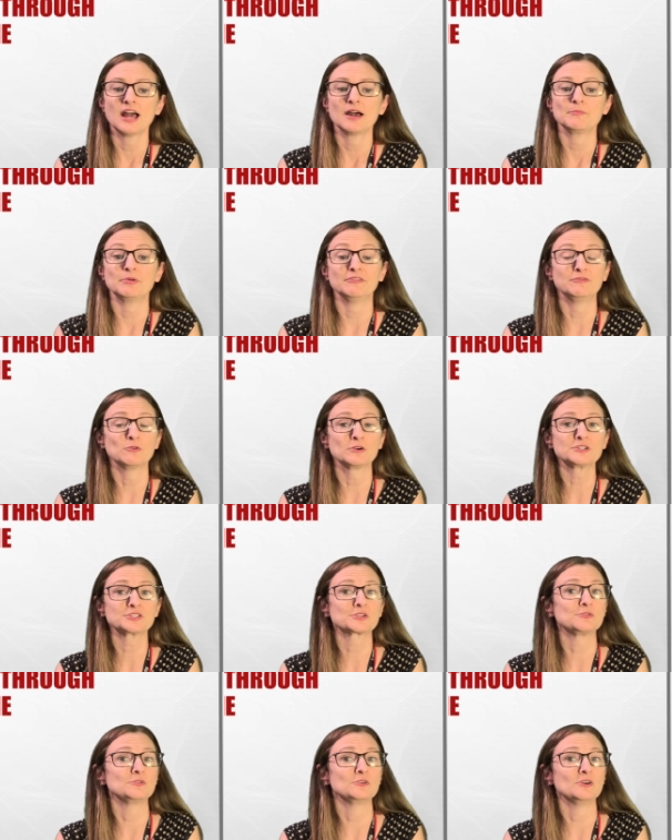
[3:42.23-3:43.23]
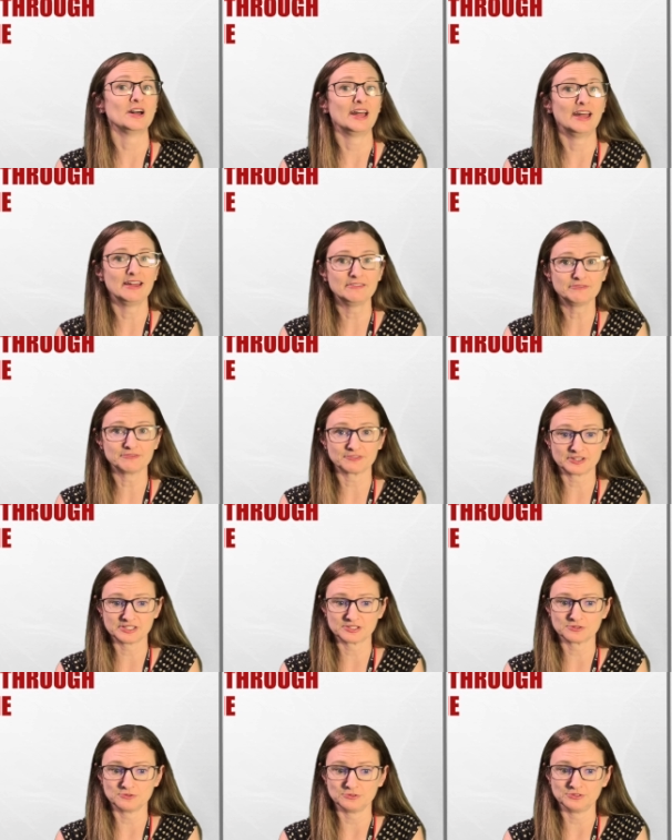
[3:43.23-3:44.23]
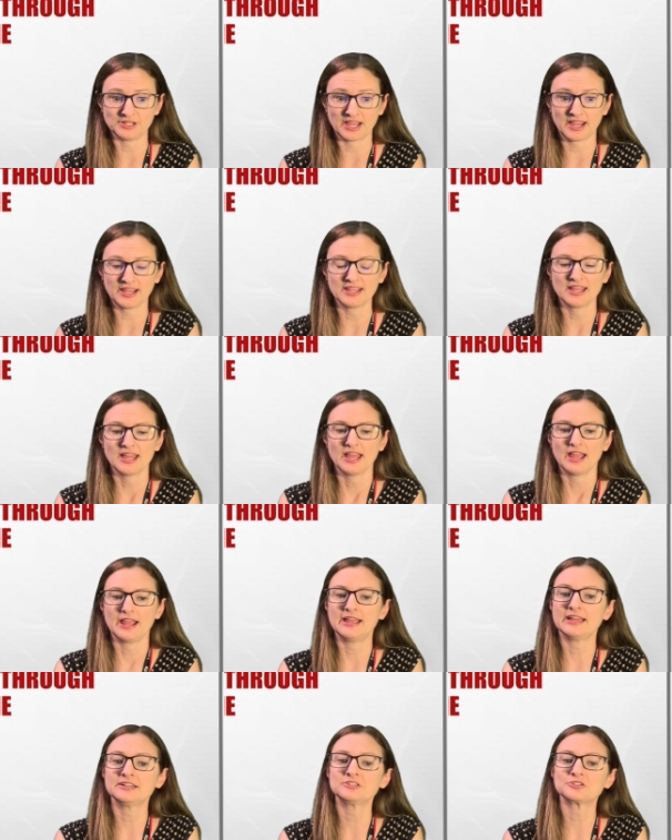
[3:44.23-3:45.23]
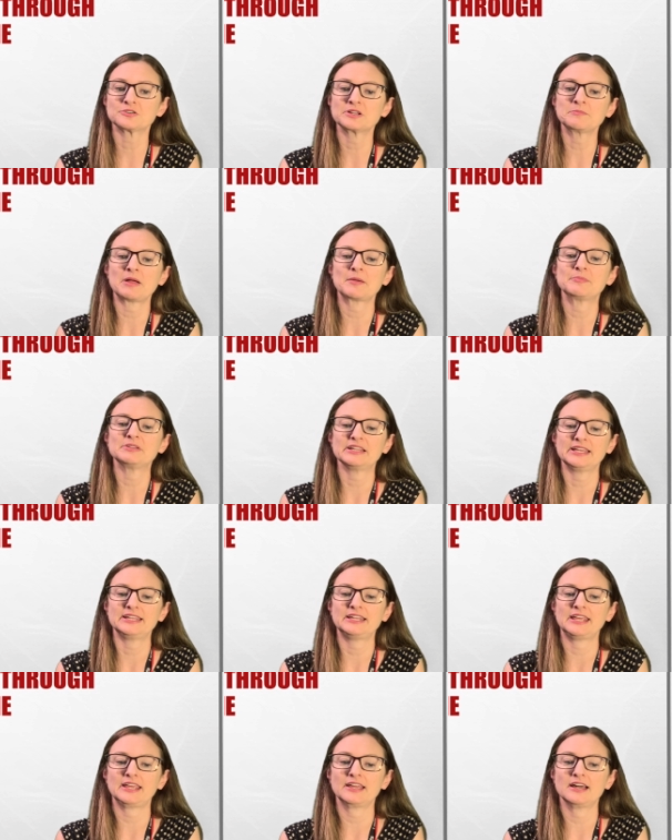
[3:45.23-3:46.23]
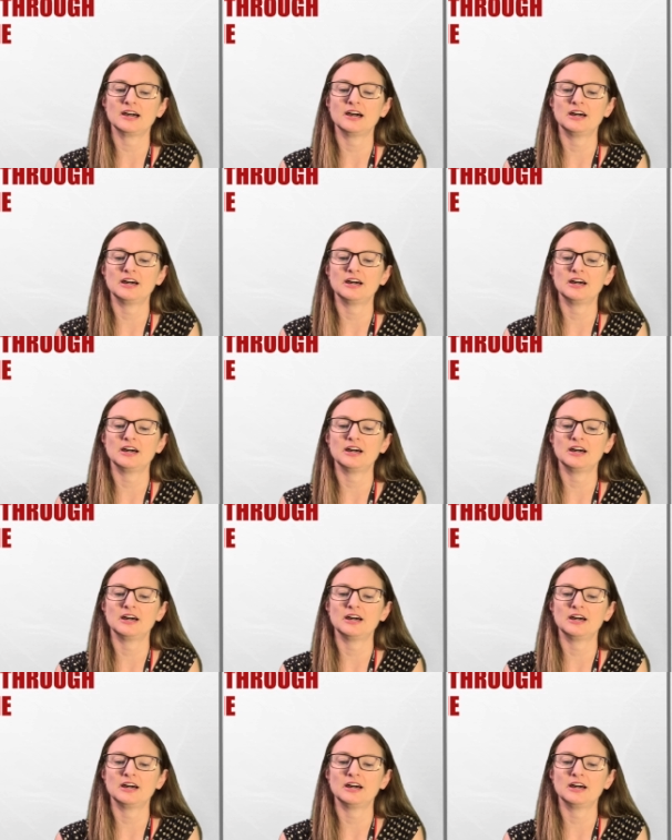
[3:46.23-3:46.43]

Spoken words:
before school every school day, and during my planning.